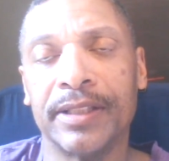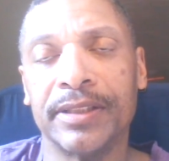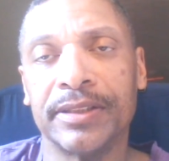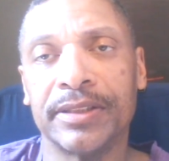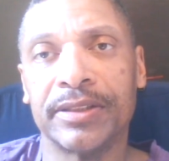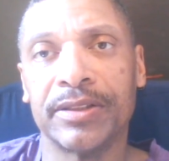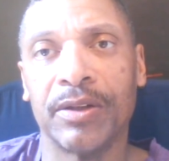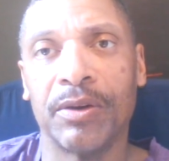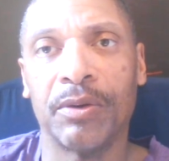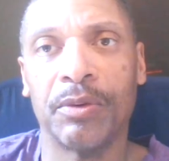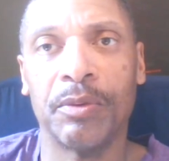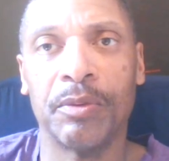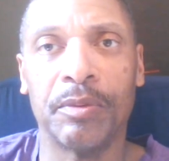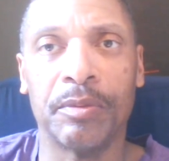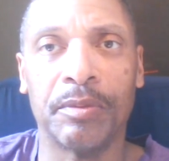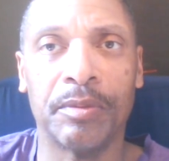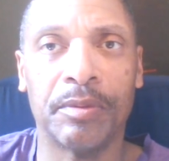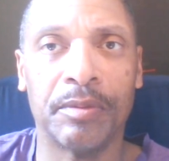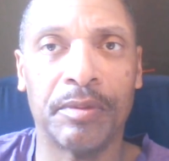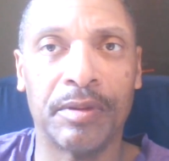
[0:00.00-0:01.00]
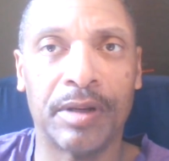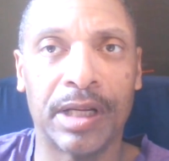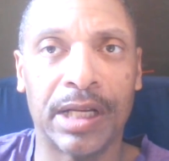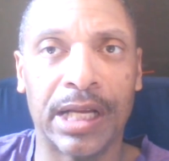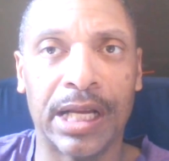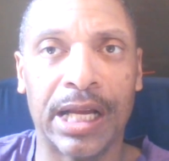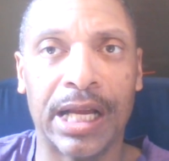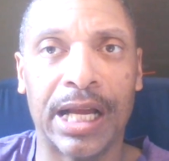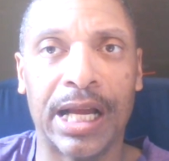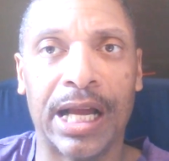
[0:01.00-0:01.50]
So
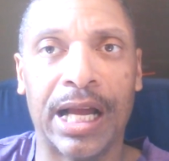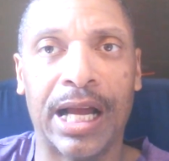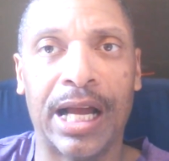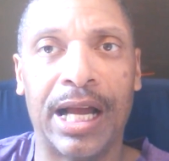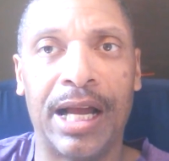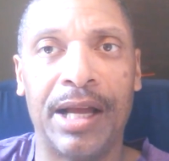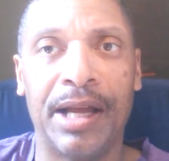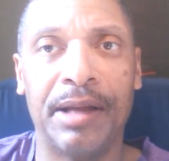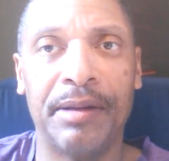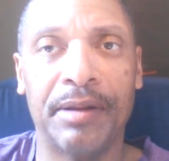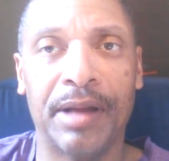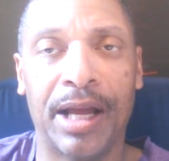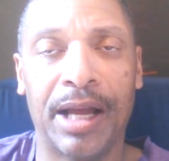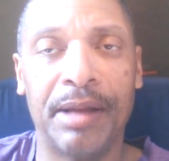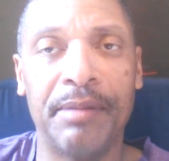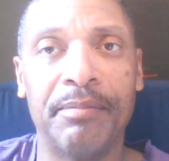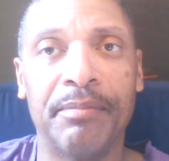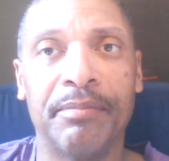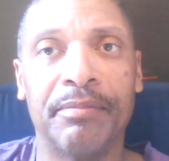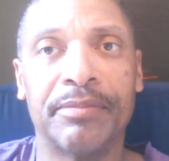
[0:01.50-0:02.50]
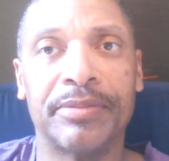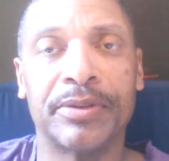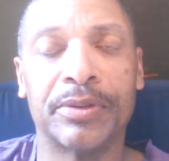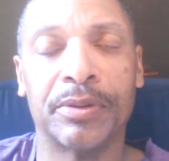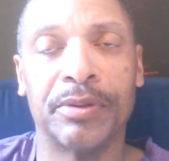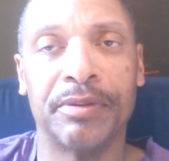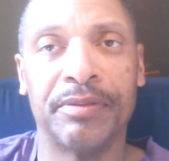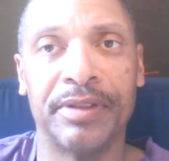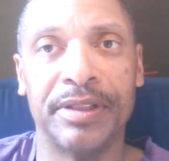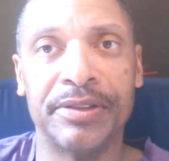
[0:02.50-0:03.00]
I'm
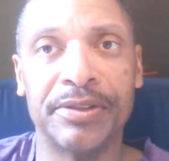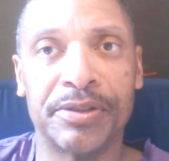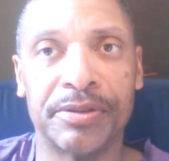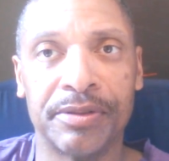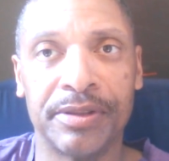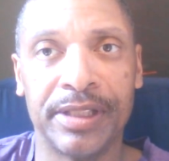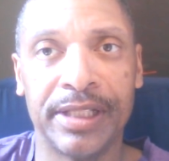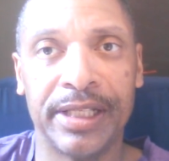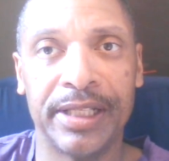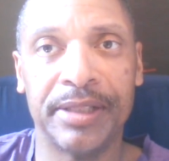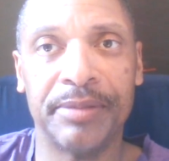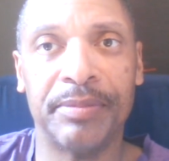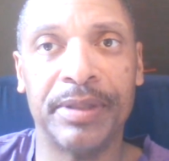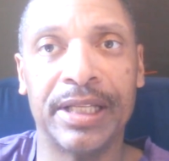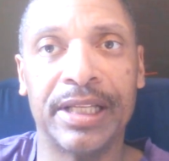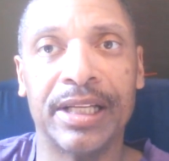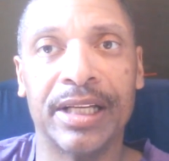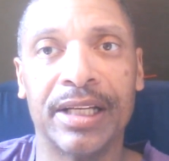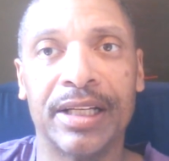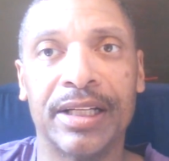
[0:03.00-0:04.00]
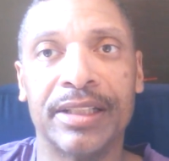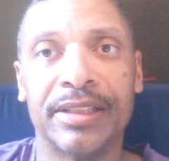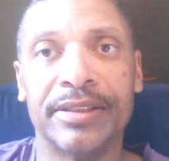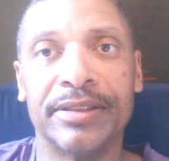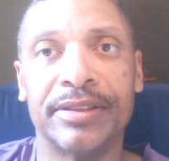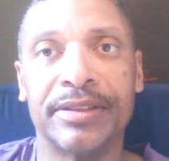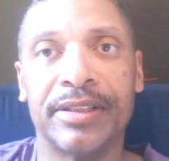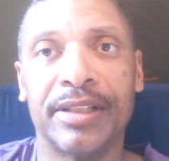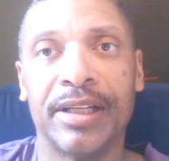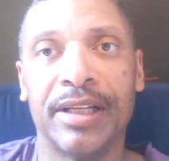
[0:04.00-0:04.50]
sort of intrigued
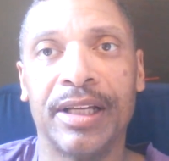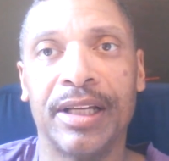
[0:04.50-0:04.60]
because